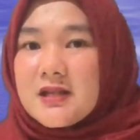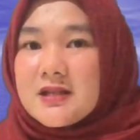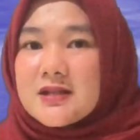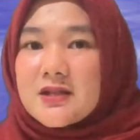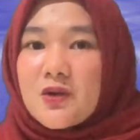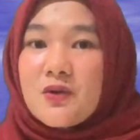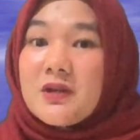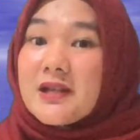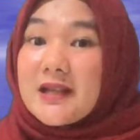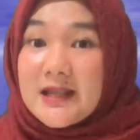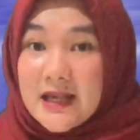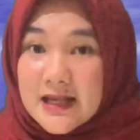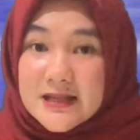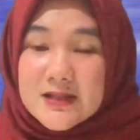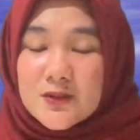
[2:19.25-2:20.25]
so the
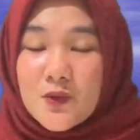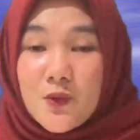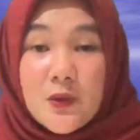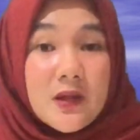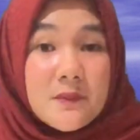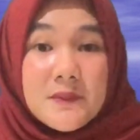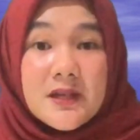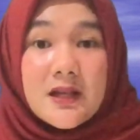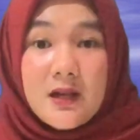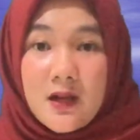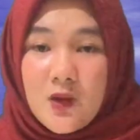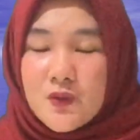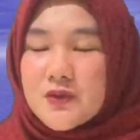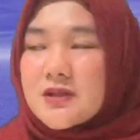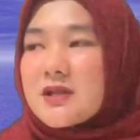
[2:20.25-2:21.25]
case will be
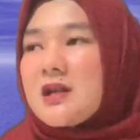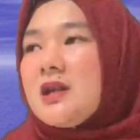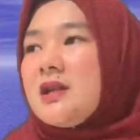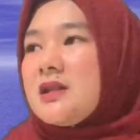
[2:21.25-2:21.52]
closed.